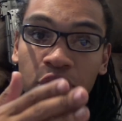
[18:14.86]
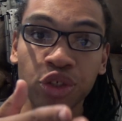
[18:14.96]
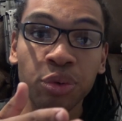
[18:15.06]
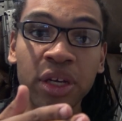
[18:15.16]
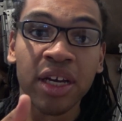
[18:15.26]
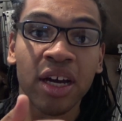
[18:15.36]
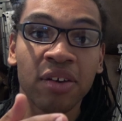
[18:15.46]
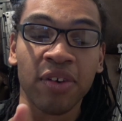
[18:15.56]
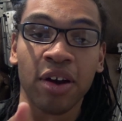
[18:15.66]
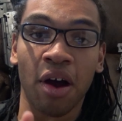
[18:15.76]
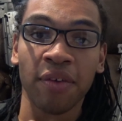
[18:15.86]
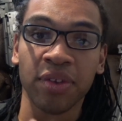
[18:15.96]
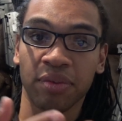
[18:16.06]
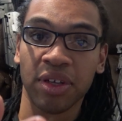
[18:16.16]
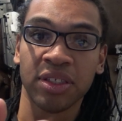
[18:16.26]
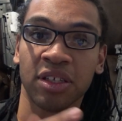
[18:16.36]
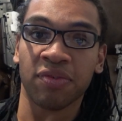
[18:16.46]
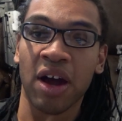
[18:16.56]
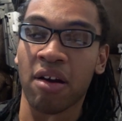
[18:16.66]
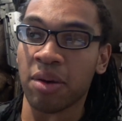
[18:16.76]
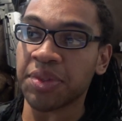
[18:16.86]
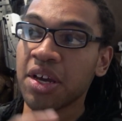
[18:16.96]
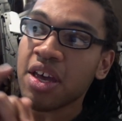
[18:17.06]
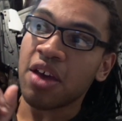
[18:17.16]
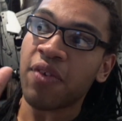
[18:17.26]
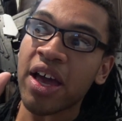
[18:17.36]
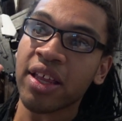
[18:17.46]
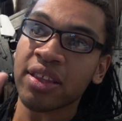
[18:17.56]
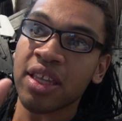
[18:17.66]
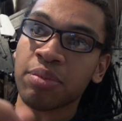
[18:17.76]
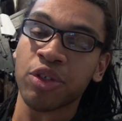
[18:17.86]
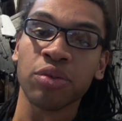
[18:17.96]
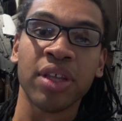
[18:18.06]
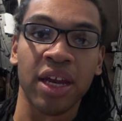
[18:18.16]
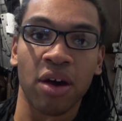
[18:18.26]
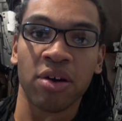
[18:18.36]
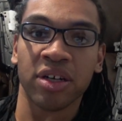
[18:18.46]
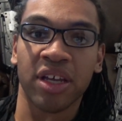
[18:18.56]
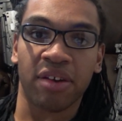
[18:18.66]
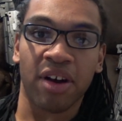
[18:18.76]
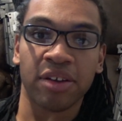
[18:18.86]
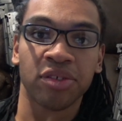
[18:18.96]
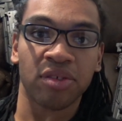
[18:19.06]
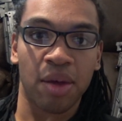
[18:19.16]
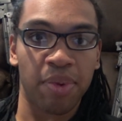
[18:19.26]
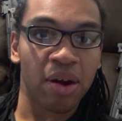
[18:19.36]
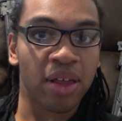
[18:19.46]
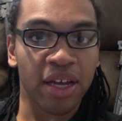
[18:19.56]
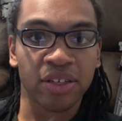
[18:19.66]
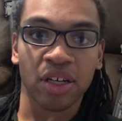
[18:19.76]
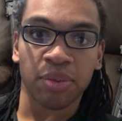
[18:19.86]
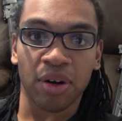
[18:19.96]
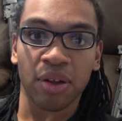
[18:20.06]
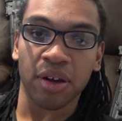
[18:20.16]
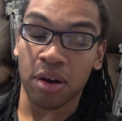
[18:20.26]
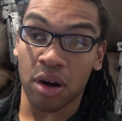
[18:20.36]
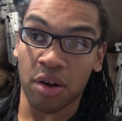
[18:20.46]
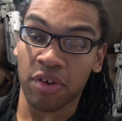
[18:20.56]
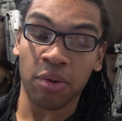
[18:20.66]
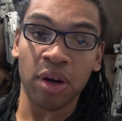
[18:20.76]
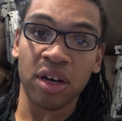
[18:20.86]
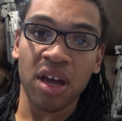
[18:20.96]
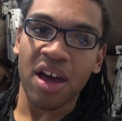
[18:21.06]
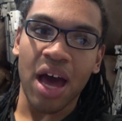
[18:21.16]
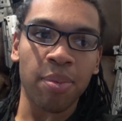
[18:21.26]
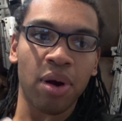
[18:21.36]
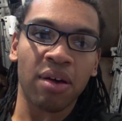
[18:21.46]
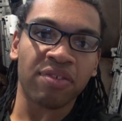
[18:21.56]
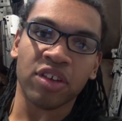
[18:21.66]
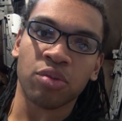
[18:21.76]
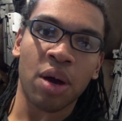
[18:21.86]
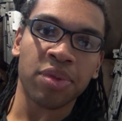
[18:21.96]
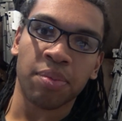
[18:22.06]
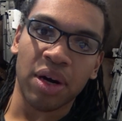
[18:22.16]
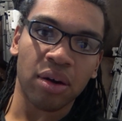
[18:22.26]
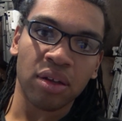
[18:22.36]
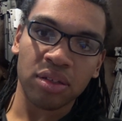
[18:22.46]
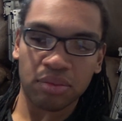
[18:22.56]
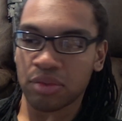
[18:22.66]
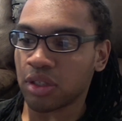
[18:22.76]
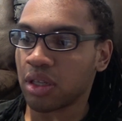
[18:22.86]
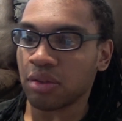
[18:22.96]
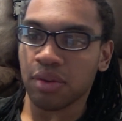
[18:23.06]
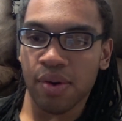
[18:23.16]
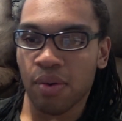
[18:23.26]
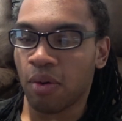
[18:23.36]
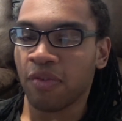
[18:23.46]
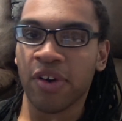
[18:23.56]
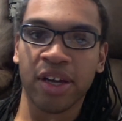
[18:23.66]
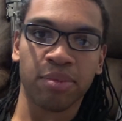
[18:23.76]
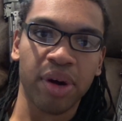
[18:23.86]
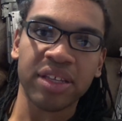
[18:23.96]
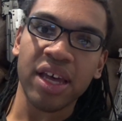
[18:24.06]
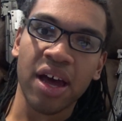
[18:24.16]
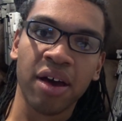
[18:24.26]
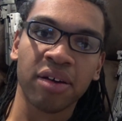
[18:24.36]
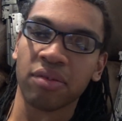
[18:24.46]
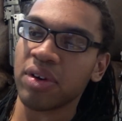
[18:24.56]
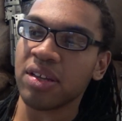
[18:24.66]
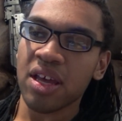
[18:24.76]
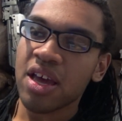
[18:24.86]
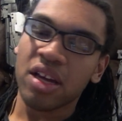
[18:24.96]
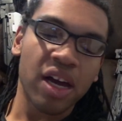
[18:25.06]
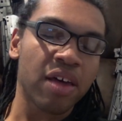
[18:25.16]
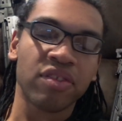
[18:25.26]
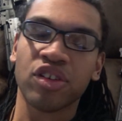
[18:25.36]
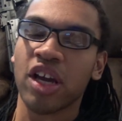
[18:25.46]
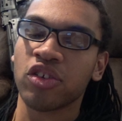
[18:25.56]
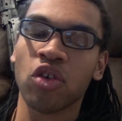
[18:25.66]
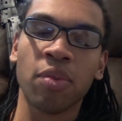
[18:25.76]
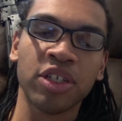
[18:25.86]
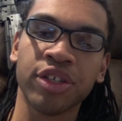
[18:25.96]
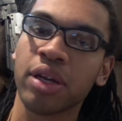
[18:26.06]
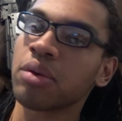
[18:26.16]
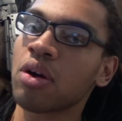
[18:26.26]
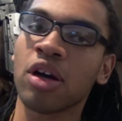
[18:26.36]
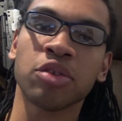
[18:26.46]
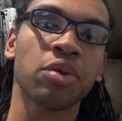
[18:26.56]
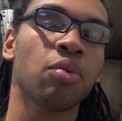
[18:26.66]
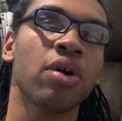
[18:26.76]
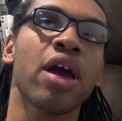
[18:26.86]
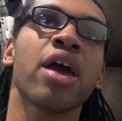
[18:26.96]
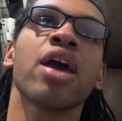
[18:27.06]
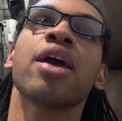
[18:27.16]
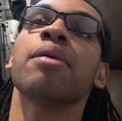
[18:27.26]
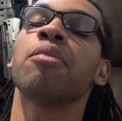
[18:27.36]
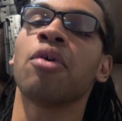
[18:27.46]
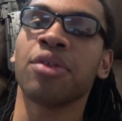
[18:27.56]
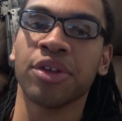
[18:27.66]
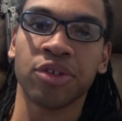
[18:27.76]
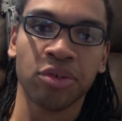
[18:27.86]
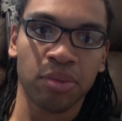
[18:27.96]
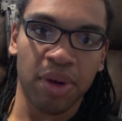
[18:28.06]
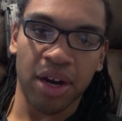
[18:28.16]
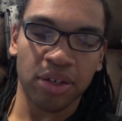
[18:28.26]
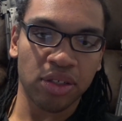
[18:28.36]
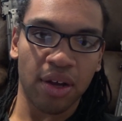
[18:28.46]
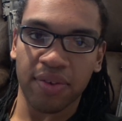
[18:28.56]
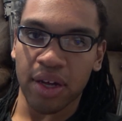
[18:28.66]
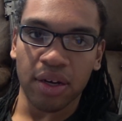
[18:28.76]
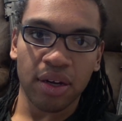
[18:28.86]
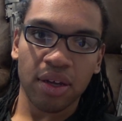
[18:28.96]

Shooting a gun very often, real steel firearms. If I let them shoot that 110 rounds through that barrel, like I talked about earlier, on a real one, I'd probably have to swap the barrel, do a whole fucking breakdown. I have to change so much shit, it would cost me way more than shooting my airsoft gun.